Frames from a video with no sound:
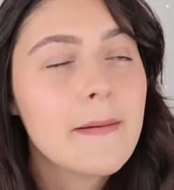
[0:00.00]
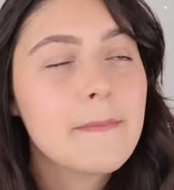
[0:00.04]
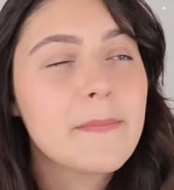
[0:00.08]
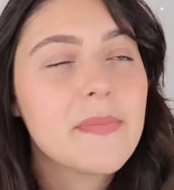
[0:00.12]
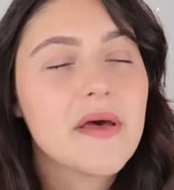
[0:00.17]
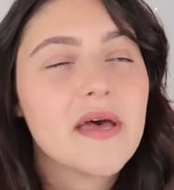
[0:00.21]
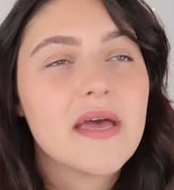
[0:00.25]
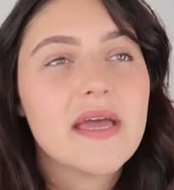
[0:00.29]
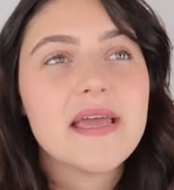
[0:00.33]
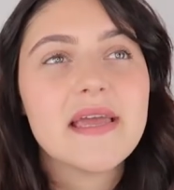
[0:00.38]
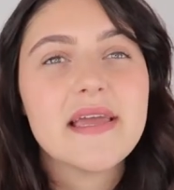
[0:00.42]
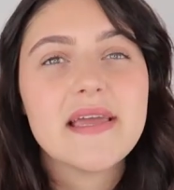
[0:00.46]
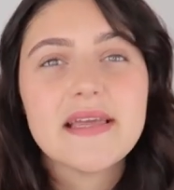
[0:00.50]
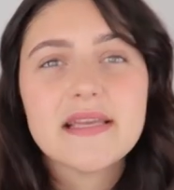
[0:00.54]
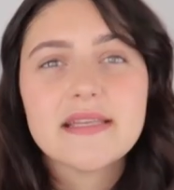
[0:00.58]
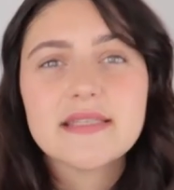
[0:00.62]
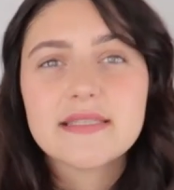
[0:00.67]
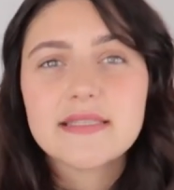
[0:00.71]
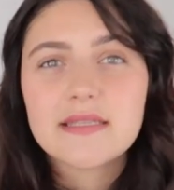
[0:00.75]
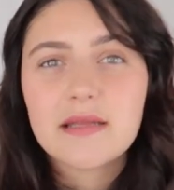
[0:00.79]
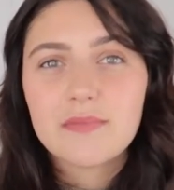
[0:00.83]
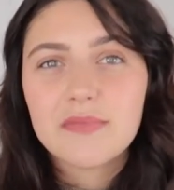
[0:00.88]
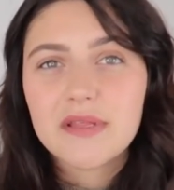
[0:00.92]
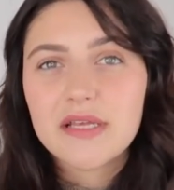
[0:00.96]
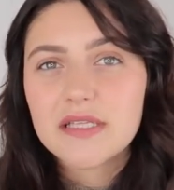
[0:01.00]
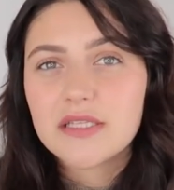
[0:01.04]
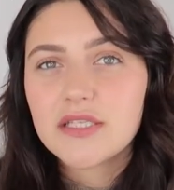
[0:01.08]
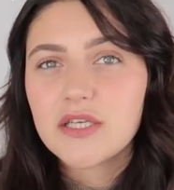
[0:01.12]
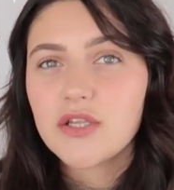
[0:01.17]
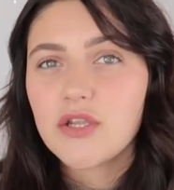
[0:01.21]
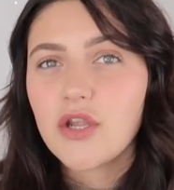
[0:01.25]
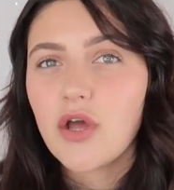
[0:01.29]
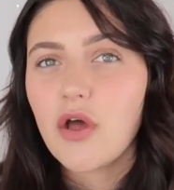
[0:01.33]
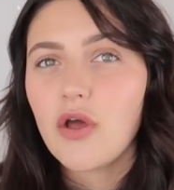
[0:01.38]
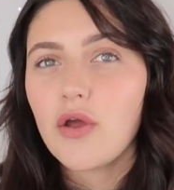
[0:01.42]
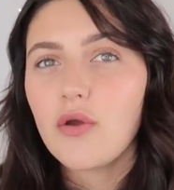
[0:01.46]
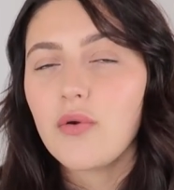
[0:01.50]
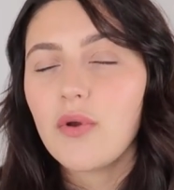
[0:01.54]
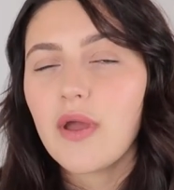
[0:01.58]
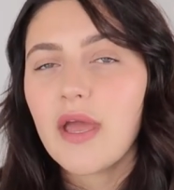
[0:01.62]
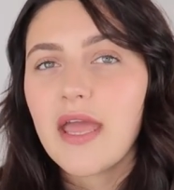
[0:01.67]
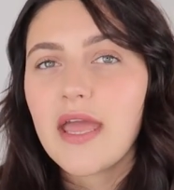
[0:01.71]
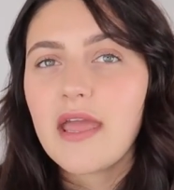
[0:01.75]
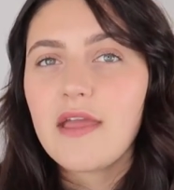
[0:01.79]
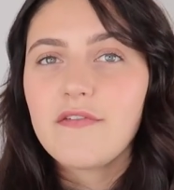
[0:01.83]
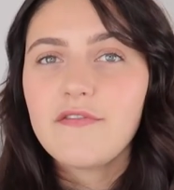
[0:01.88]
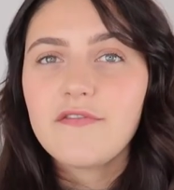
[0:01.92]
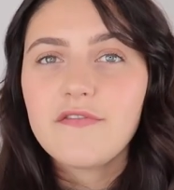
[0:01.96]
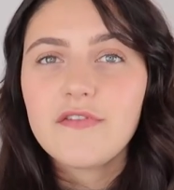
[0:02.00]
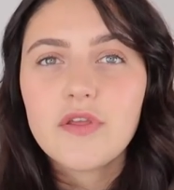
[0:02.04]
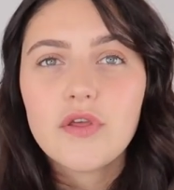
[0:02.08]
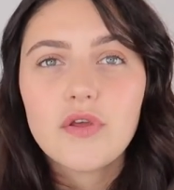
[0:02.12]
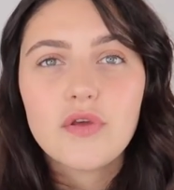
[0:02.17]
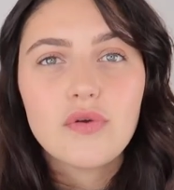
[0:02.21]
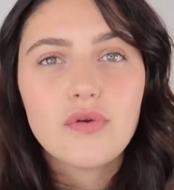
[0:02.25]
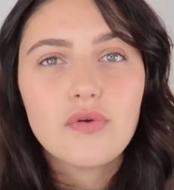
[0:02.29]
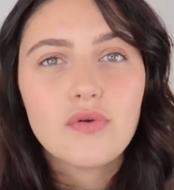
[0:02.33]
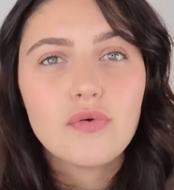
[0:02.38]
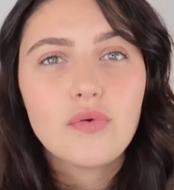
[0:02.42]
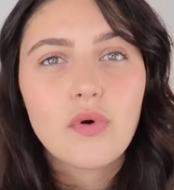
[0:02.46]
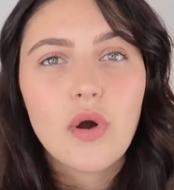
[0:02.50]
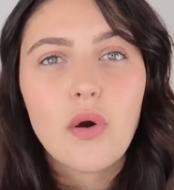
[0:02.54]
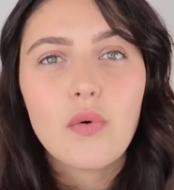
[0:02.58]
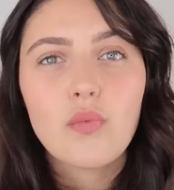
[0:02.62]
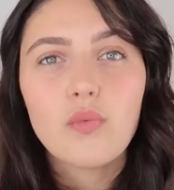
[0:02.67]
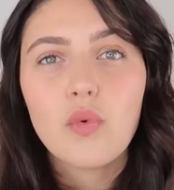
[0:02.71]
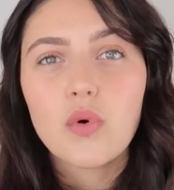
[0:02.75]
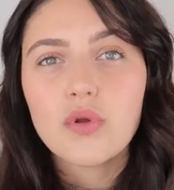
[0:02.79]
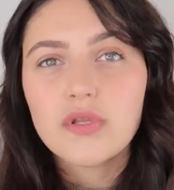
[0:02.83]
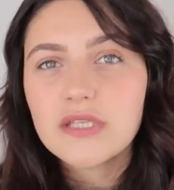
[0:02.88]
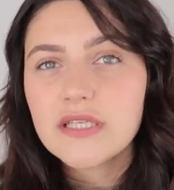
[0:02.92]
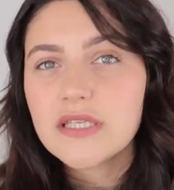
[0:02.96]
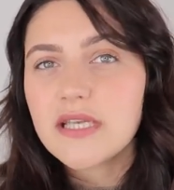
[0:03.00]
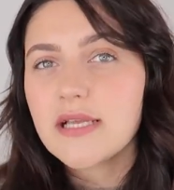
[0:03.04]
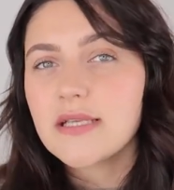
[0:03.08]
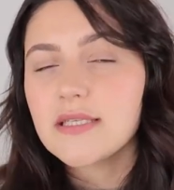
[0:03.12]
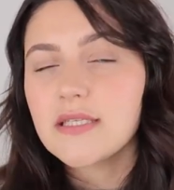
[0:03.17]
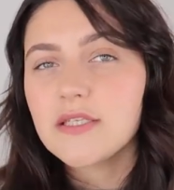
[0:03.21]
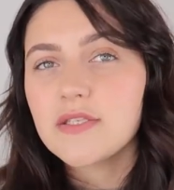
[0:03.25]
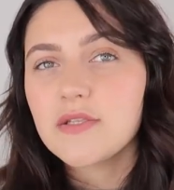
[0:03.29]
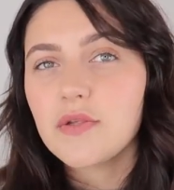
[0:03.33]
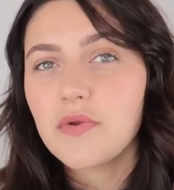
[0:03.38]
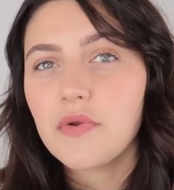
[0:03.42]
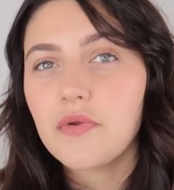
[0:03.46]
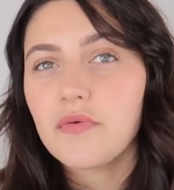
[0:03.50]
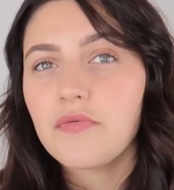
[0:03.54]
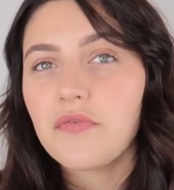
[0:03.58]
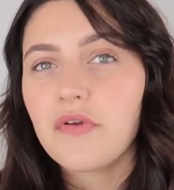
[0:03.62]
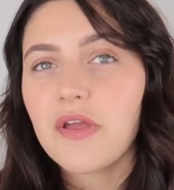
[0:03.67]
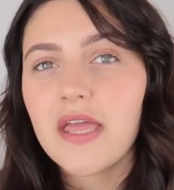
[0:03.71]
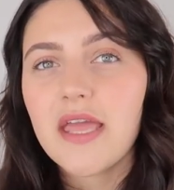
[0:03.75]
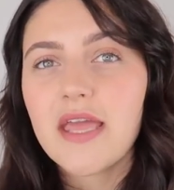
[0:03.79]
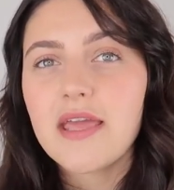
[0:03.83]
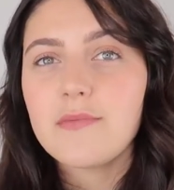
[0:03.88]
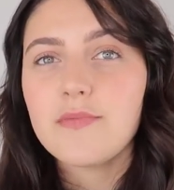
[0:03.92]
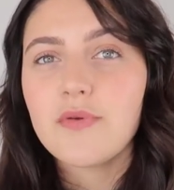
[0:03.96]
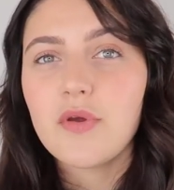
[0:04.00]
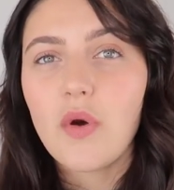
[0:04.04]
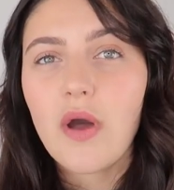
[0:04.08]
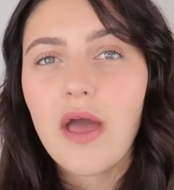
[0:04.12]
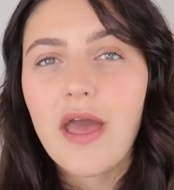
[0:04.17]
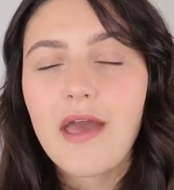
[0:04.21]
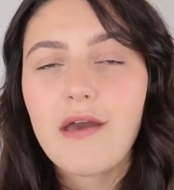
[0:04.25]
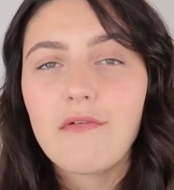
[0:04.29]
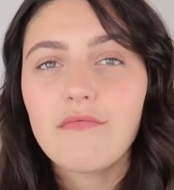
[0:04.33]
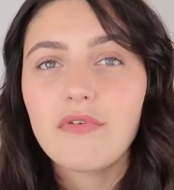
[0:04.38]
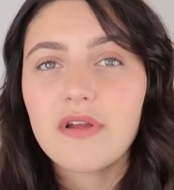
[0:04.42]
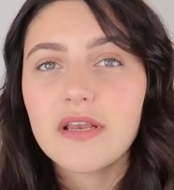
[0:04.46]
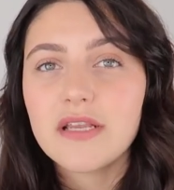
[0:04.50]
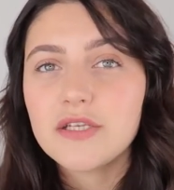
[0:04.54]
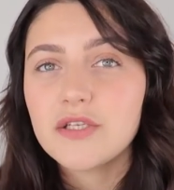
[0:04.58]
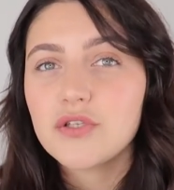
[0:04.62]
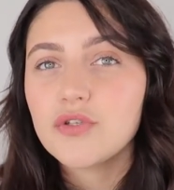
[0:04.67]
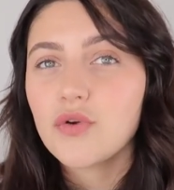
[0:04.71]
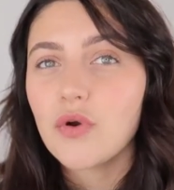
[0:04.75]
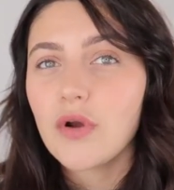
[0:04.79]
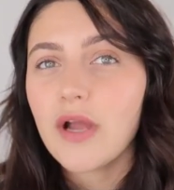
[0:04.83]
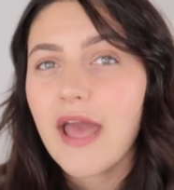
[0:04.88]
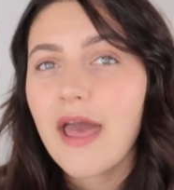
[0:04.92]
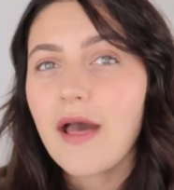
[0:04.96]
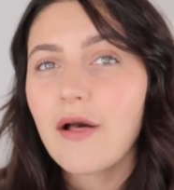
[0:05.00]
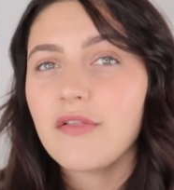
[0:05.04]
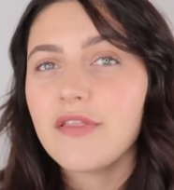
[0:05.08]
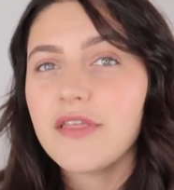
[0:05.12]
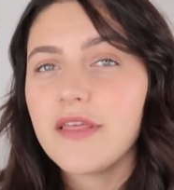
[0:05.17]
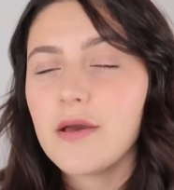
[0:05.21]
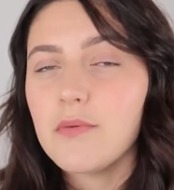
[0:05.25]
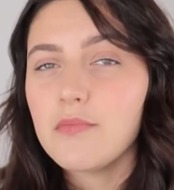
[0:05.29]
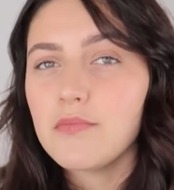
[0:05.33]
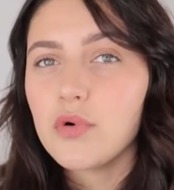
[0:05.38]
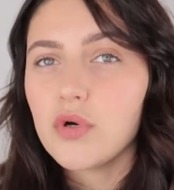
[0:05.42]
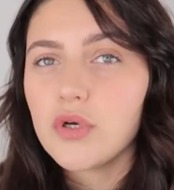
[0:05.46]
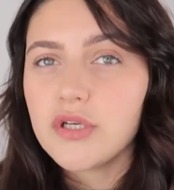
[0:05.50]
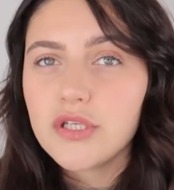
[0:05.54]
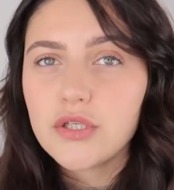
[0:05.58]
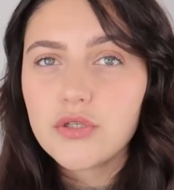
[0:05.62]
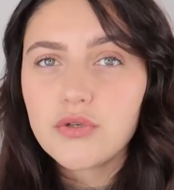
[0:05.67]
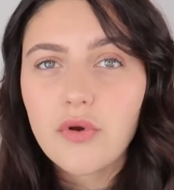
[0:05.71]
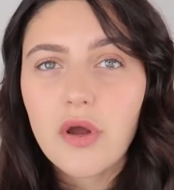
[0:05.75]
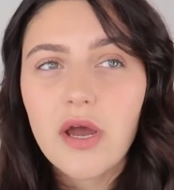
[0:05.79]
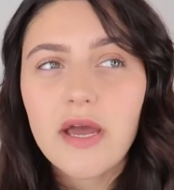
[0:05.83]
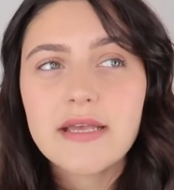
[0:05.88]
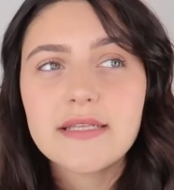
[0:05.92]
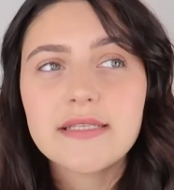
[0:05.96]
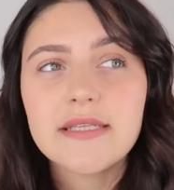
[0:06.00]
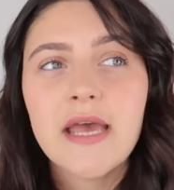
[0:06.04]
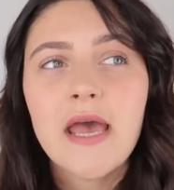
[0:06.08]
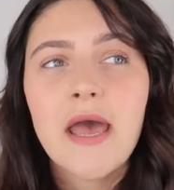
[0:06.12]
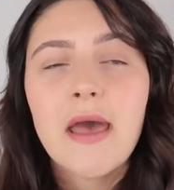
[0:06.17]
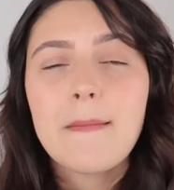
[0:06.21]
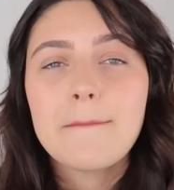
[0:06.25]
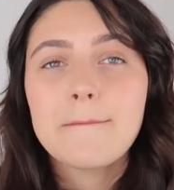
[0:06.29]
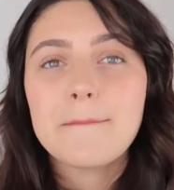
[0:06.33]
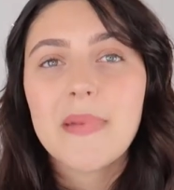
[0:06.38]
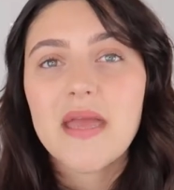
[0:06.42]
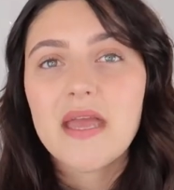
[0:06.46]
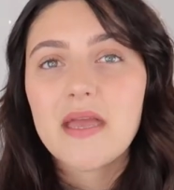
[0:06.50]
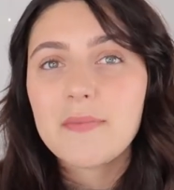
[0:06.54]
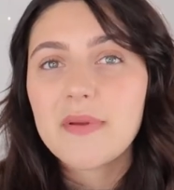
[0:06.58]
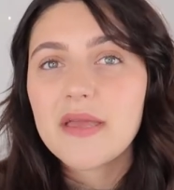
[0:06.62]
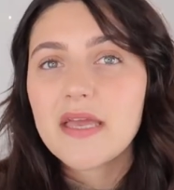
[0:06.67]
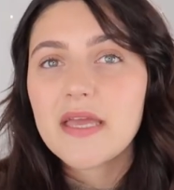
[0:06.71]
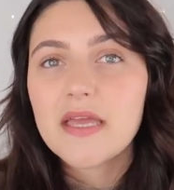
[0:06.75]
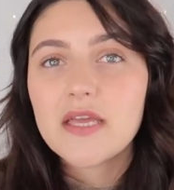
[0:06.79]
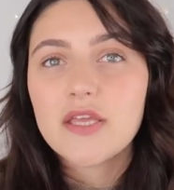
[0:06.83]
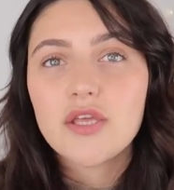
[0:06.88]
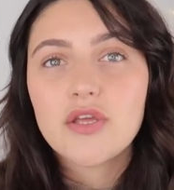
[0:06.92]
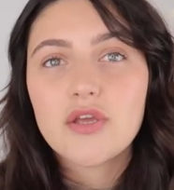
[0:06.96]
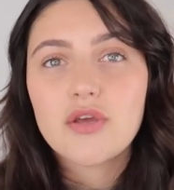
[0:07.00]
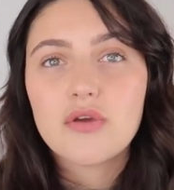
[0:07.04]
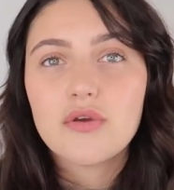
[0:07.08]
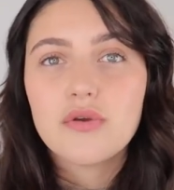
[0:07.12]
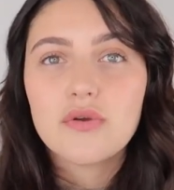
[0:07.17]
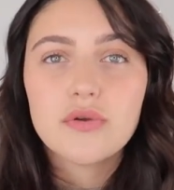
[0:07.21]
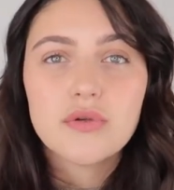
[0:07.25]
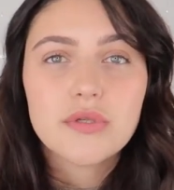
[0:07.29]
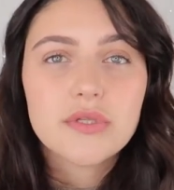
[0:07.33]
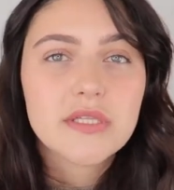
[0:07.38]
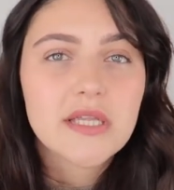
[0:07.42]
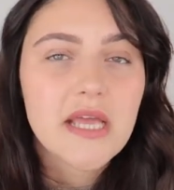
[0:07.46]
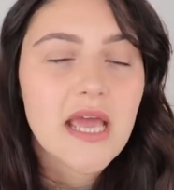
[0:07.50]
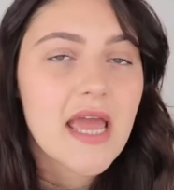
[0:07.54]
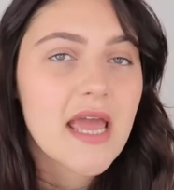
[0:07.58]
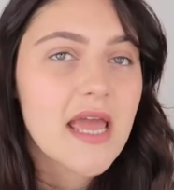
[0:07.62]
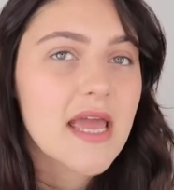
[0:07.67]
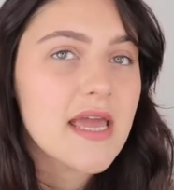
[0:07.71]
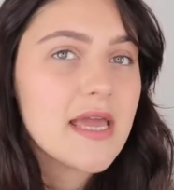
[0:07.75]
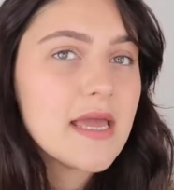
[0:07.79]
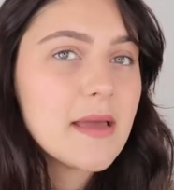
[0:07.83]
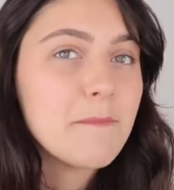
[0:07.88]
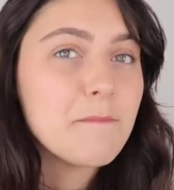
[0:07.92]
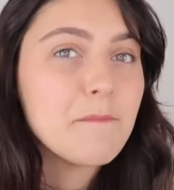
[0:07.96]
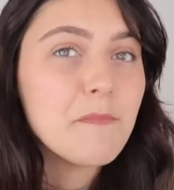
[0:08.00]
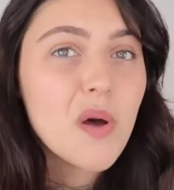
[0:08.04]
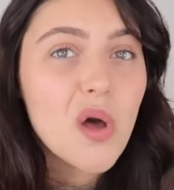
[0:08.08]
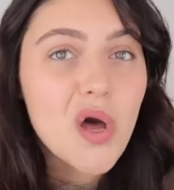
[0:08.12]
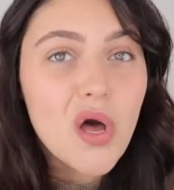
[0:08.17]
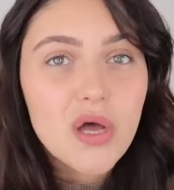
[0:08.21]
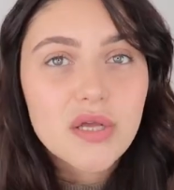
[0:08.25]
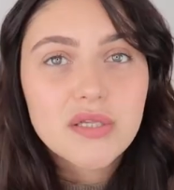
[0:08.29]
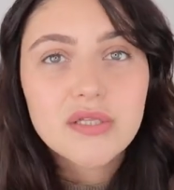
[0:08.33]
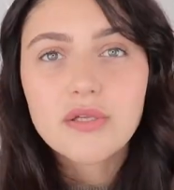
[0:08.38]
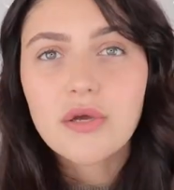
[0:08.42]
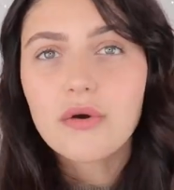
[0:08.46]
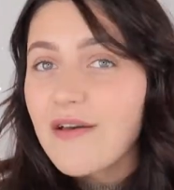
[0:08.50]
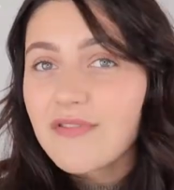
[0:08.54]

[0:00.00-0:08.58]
But it is something to know if you are wanting to sort of keep your hair really strong, healthy, and moisturized, maybe use a mask.